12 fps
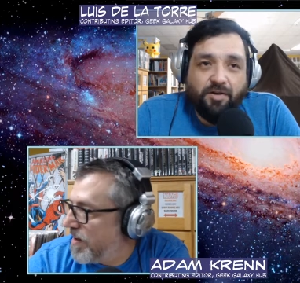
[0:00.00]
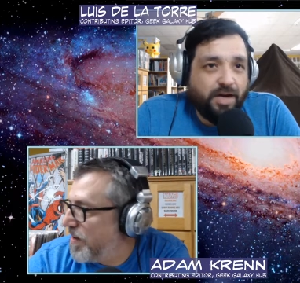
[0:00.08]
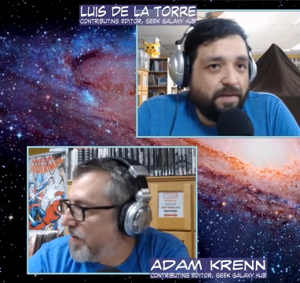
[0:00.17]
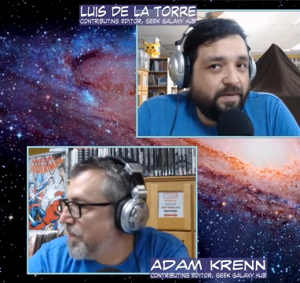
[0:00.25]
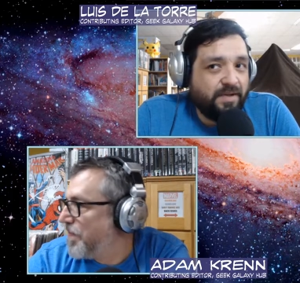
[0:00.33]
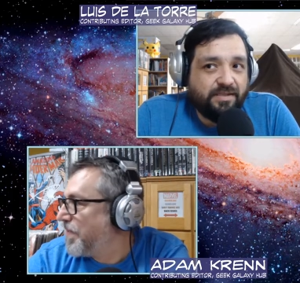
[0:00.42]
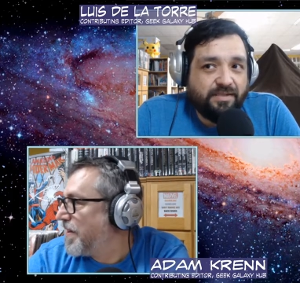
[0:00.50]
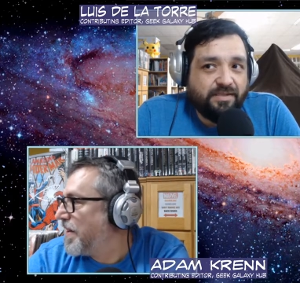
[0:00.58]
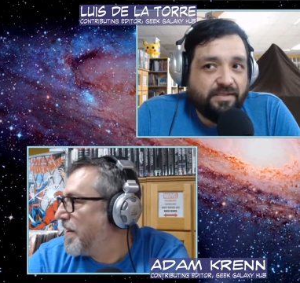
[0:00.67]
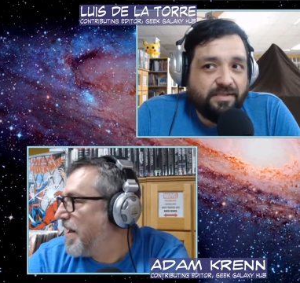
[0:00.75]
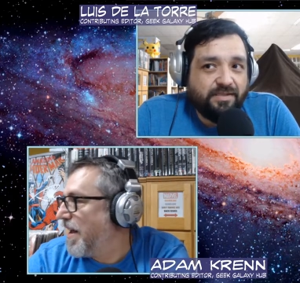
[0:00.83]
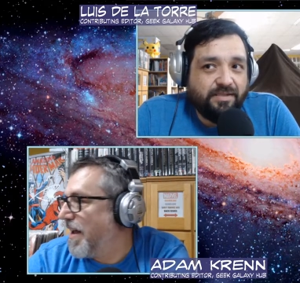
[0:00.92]
Speaker 1: comics,
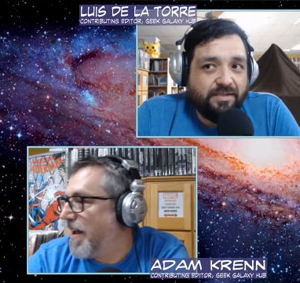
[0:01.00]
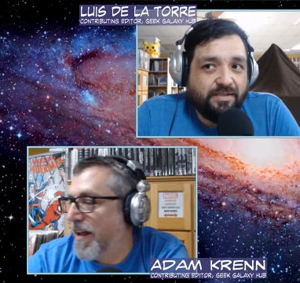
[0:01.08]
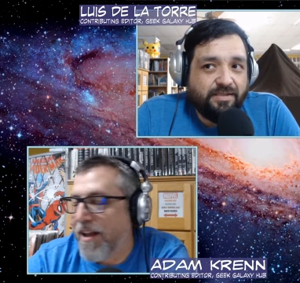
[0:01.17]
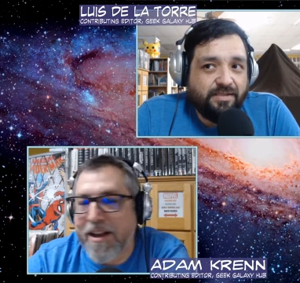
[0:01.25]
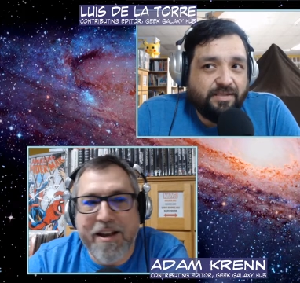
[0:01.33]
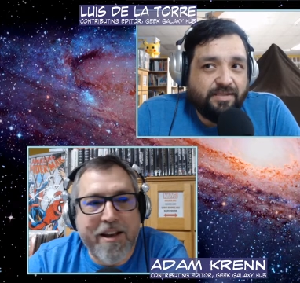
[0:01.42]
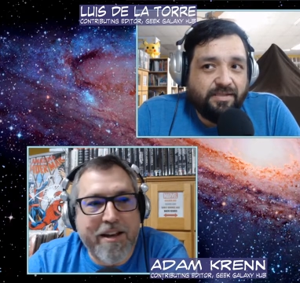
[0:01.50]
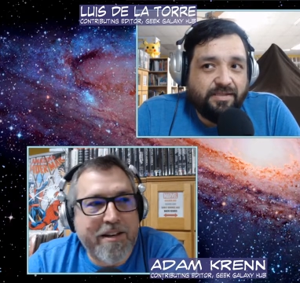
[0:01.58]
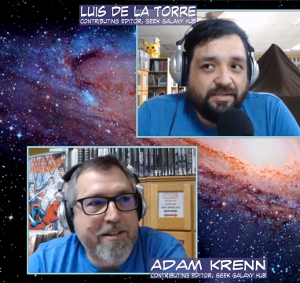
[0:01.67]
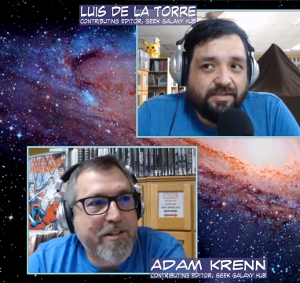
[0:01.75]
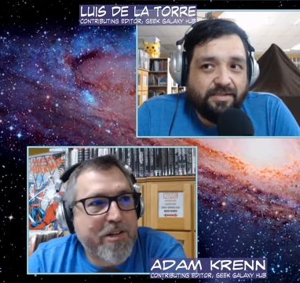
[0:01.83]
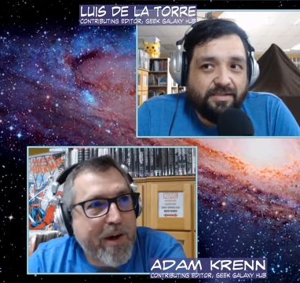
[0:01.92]

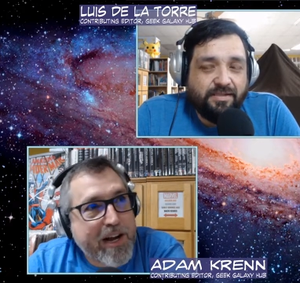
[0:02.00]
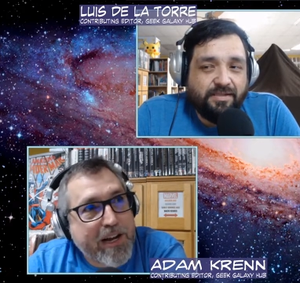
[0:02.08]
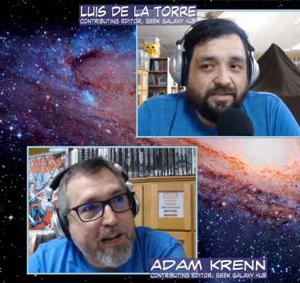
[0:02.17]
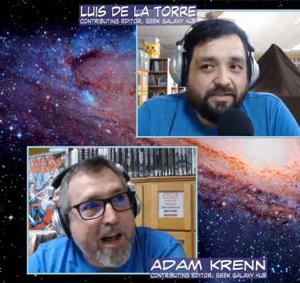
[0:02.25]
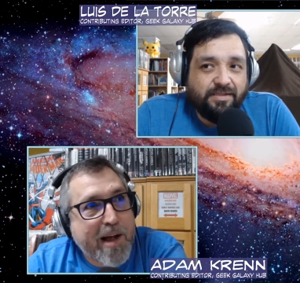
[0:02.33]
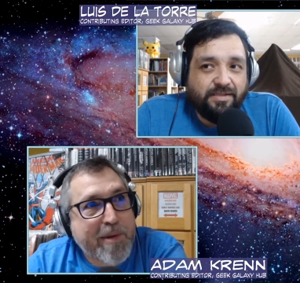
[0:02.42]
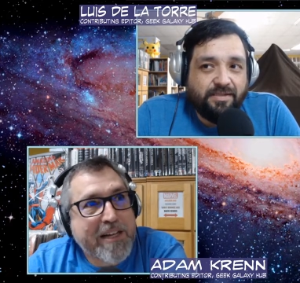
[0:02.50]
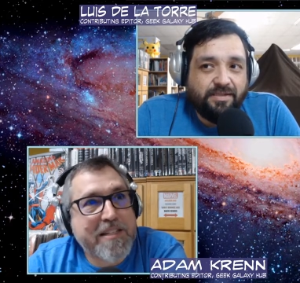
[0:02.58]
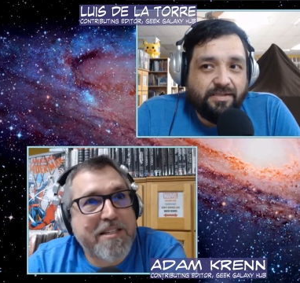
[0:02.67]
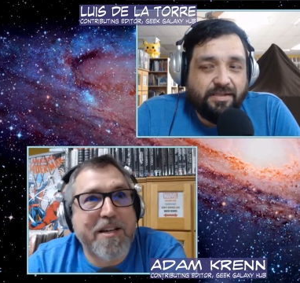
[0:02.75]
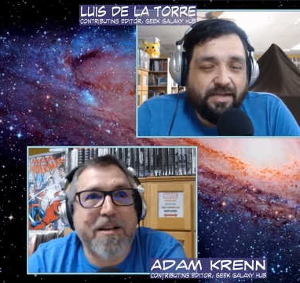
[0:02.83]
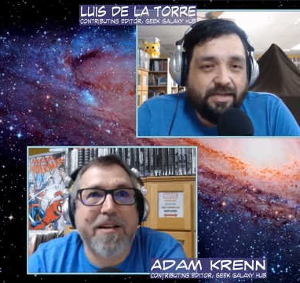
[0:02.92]
and graded
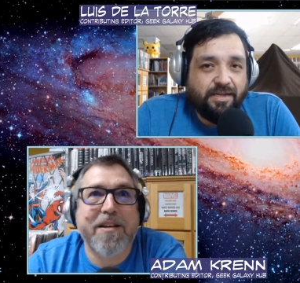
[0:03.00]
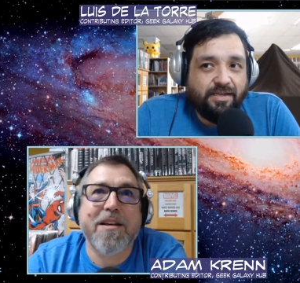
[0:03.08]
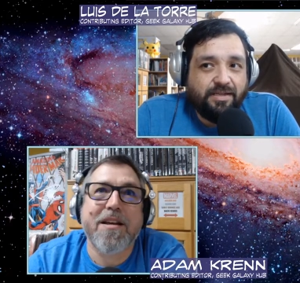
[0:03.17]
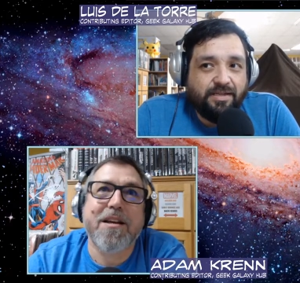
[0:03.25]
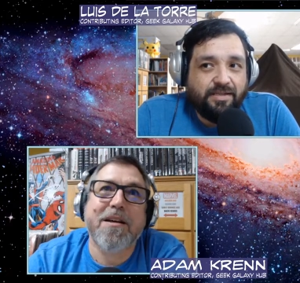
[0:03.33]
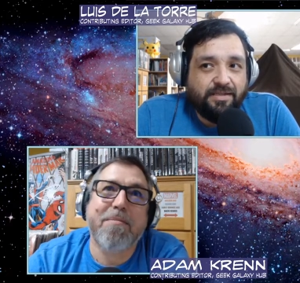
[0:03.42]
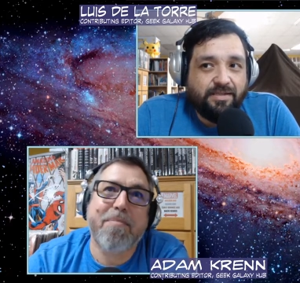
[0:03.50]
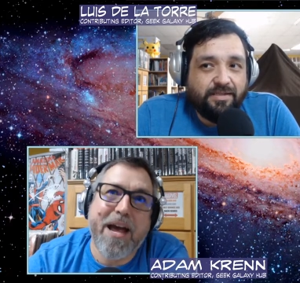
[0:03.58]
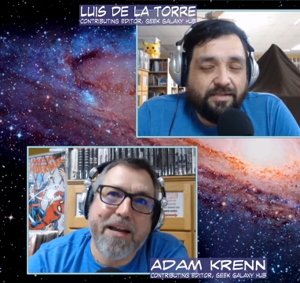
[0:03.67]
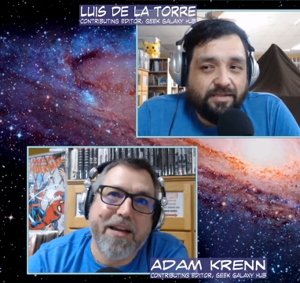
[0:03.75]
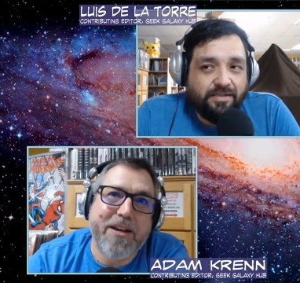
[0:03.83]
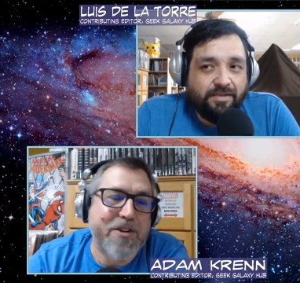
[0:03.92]
comics, and
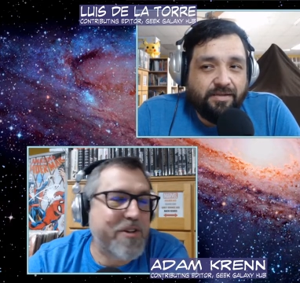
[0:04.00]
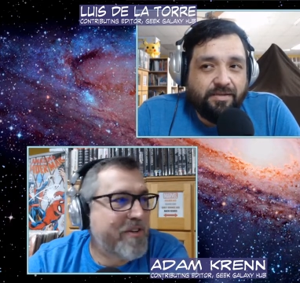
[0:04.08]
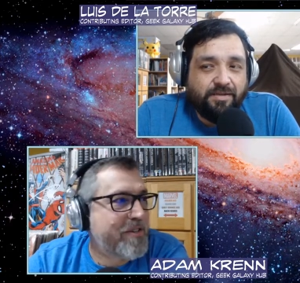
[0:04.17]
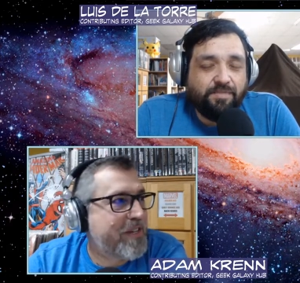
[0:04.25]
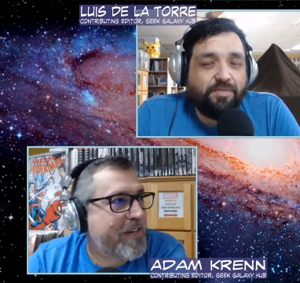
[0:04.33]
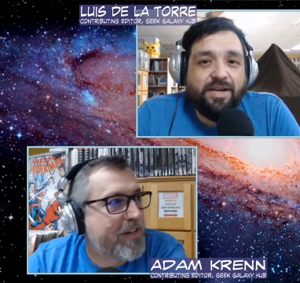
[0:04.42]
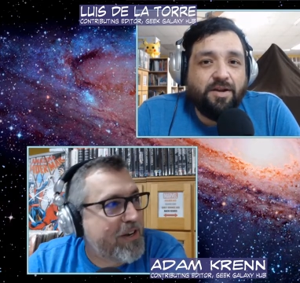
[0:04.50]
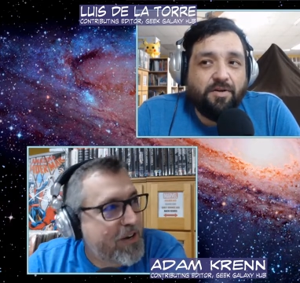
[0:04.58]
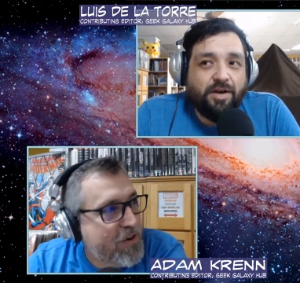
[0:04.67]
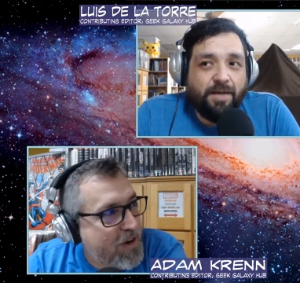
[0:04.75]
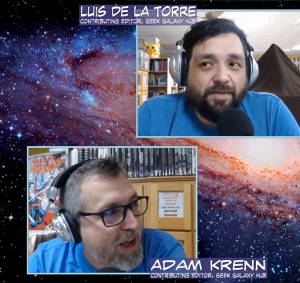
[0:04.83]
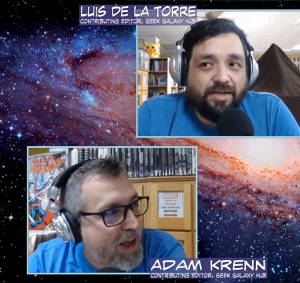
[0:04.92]
back issues, and but no comics.